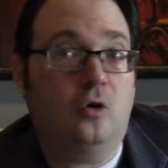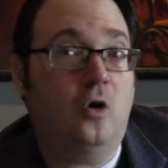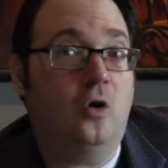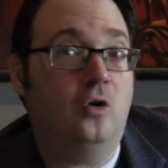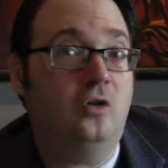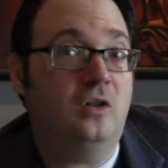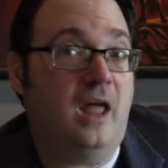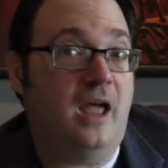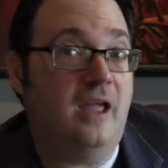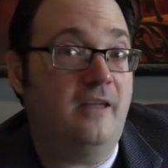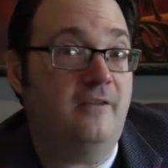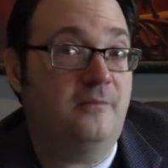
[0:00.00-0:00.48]

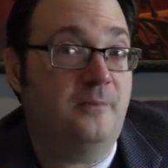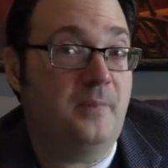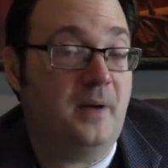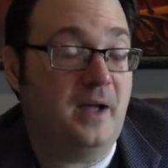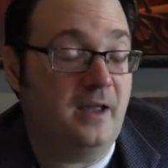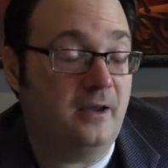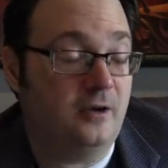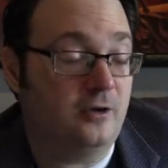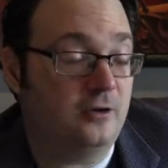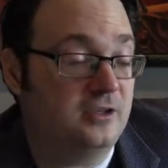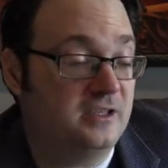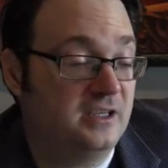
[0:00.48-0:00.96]
whole life
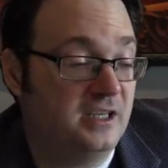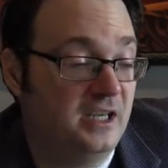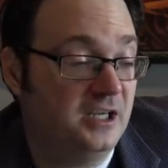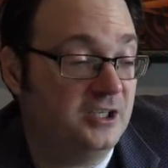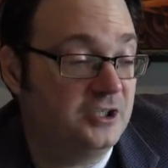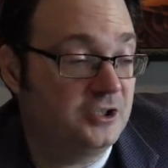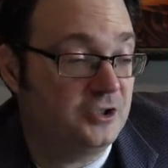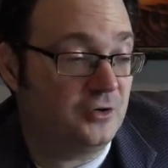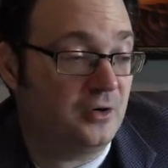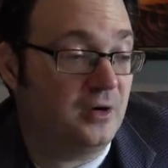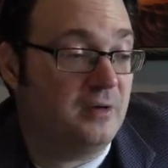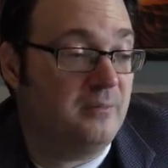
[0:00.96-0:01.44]
by her
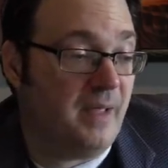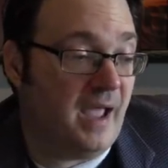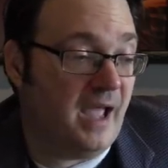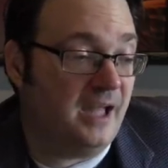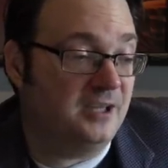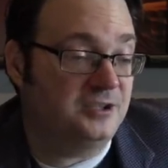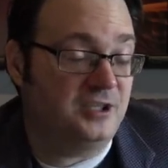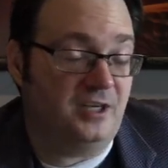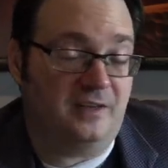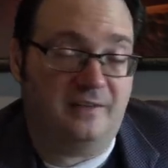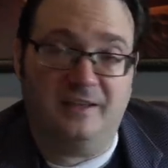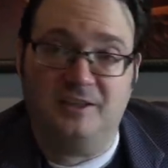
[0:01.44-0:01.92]
teacher in
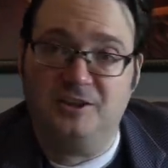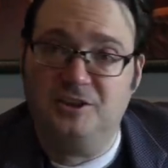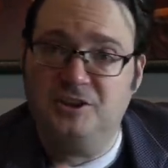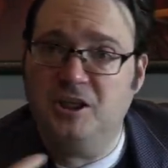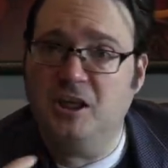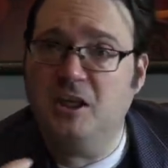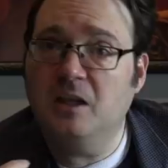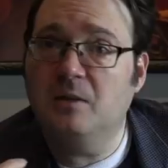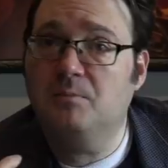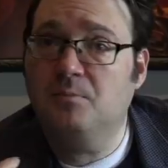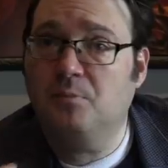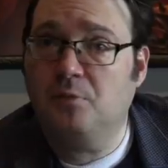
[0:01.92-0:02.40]
magic that
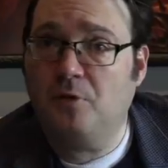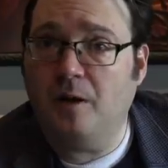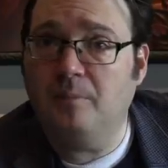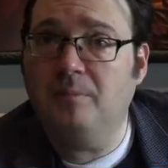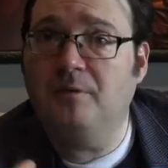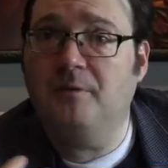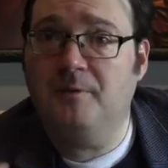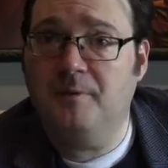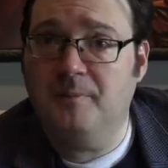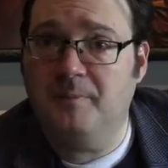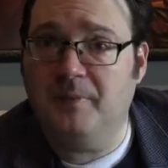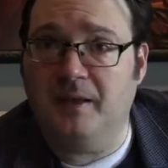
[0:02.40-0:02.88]
she could
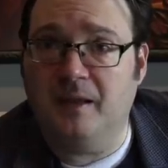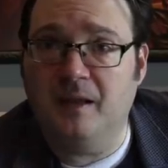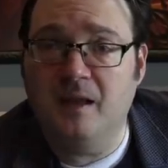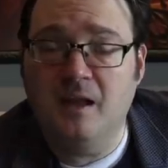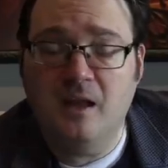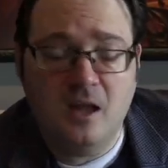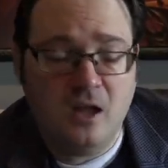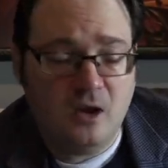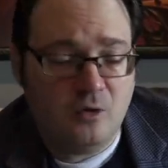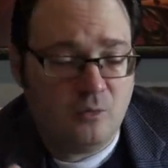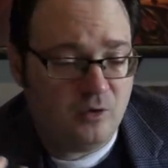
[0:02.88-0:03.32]
probably be